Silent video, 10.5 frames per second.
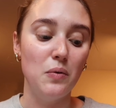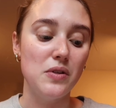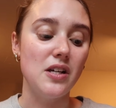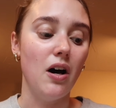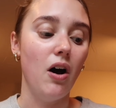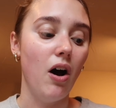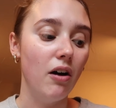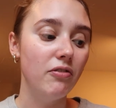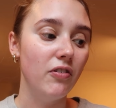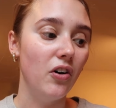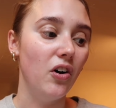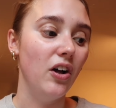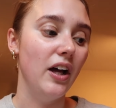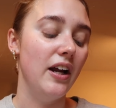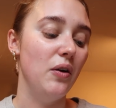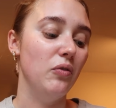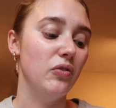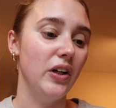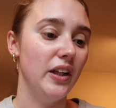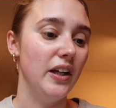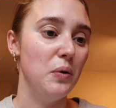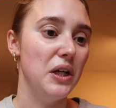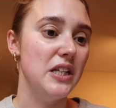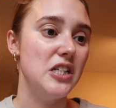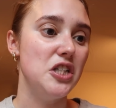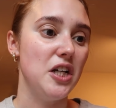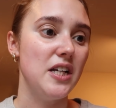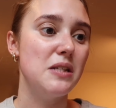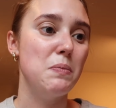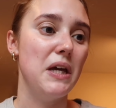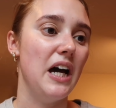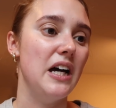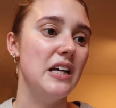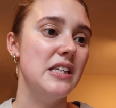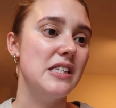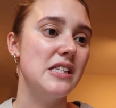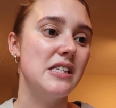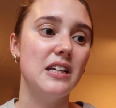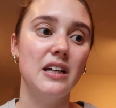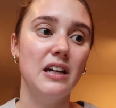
It was awful, and it really was just because